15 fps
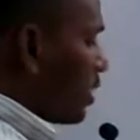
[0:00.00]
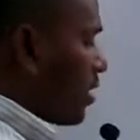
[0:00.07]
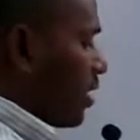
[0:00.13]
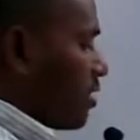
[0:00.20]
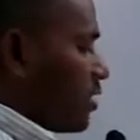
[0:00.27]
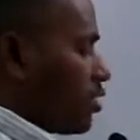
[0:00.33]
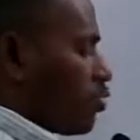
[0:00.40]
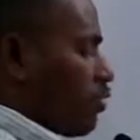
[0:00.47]
which
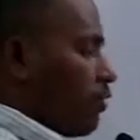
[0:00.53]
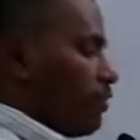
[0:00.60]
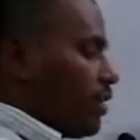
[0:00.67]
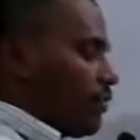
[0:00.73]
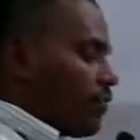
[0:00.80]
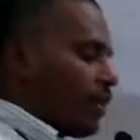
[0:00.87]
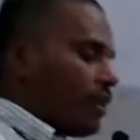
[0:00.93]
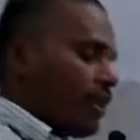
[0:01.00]
consists of
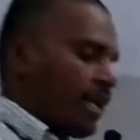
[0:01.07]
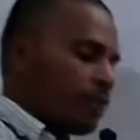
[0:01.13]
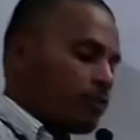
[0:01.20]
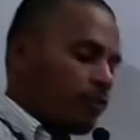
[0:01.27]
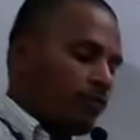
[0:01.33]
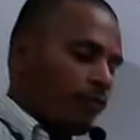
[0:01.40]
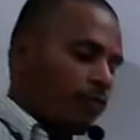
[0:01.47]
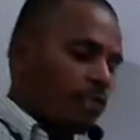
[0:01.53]
different
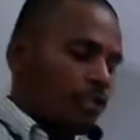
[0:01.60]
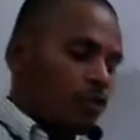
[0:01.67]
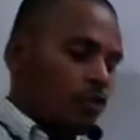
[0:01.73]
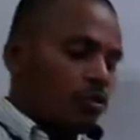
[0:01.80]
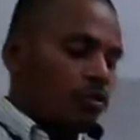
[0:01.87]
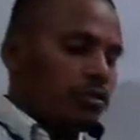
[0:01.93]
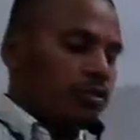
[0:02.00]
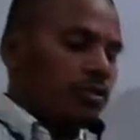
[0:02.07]
types of machine
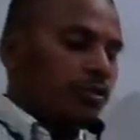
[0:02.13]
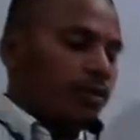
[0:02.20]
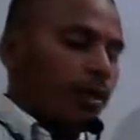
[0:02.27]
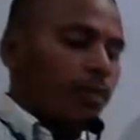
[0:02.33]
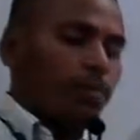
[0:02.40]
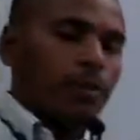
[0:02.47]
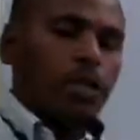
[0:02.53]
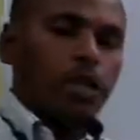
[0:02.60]
tools
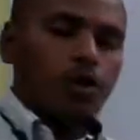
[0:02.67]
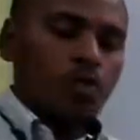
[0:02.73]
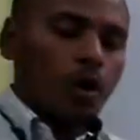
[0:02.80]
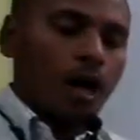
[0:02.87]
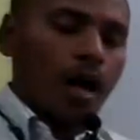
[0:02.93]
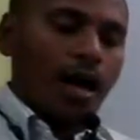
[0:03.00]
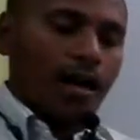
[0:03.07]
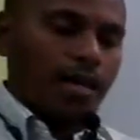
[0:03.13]

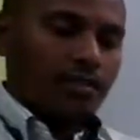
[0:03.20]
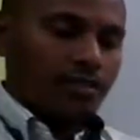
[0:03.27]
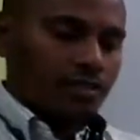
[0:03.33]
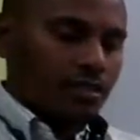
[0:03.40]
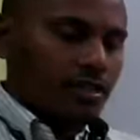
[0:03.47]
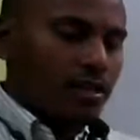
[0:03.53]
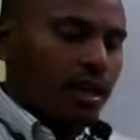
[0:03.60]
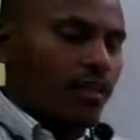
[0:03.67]

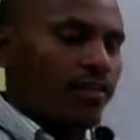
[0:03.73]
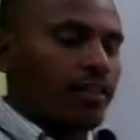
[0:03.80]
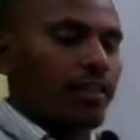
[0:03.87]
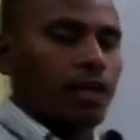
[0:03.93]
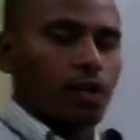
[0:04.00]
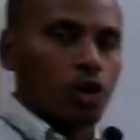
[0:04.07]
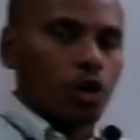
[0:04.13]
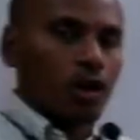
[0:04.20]
PQRST and
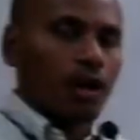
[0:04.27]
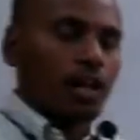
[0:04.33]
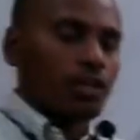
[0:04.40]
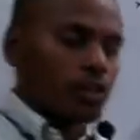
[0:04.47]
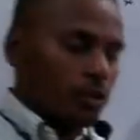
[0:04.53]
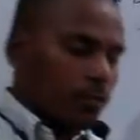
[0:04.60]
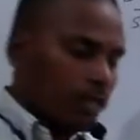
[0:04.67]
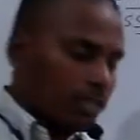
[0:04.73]
the total
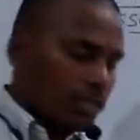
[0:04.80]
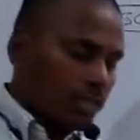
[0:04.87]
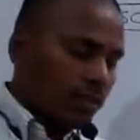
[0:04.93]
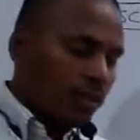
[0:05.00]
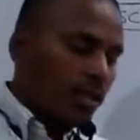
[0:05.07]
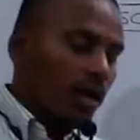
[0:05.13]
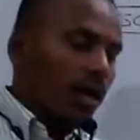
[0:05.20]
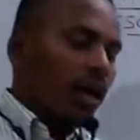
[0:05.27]
also is
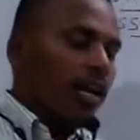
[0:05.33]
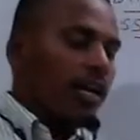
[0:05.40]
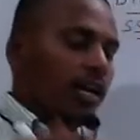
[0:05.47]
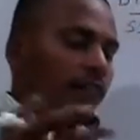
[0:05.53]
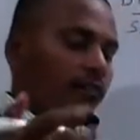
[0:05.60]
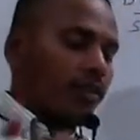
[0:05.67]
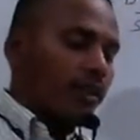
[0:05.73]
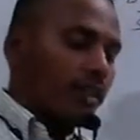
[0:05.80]
mentioned in
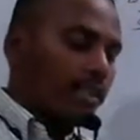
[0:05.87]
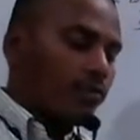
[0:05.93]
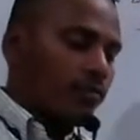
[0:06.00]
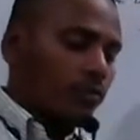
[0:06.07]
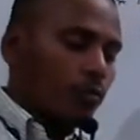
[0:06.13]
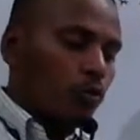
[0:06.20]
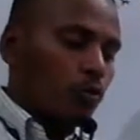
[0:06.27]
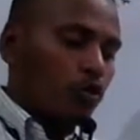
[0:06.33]
different years
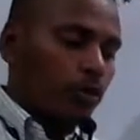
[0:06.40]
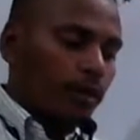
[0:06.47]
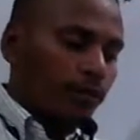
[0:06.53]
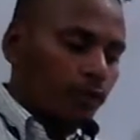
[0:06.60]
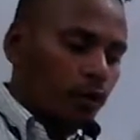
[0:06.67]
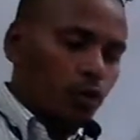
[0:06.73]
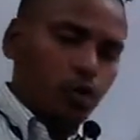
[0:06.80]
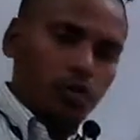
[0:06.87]
from
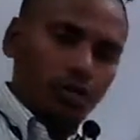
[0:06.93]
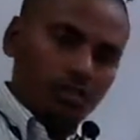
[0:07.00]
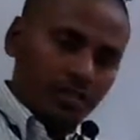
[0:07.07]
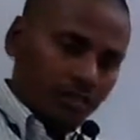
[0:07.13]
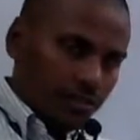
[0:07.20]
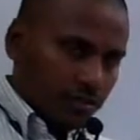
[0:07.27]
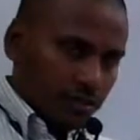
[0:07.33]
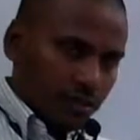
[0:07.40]
2011 to
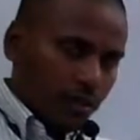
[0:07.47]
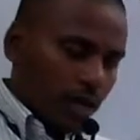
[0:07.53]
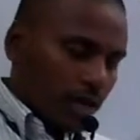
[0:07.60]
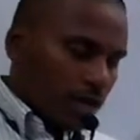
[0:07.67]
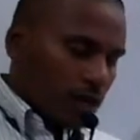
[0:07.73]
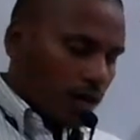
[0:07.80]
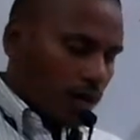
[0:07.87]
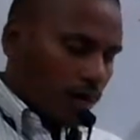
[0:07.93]
2016
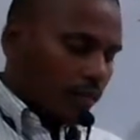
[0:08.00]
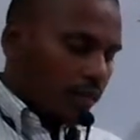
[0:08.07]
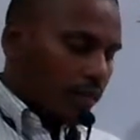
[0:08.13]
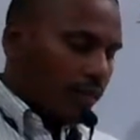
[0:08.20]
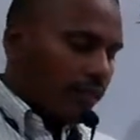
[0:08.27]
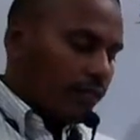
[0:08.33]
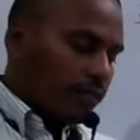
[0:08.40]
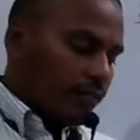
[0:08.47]
okay
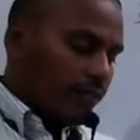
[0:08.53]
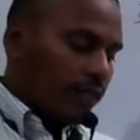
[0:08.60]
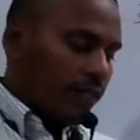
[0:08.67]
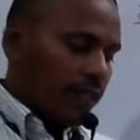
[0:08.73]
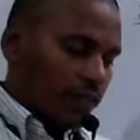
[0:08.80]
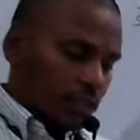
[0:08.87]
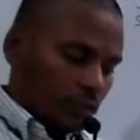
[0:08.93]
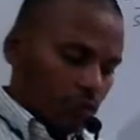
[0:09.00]
the
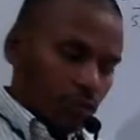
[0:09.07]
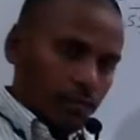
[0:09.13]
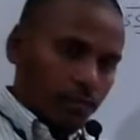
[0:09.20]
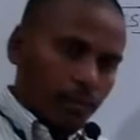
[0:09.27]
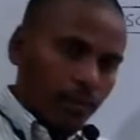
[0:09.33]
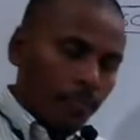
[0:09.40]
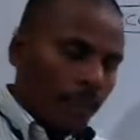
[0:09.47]
71st question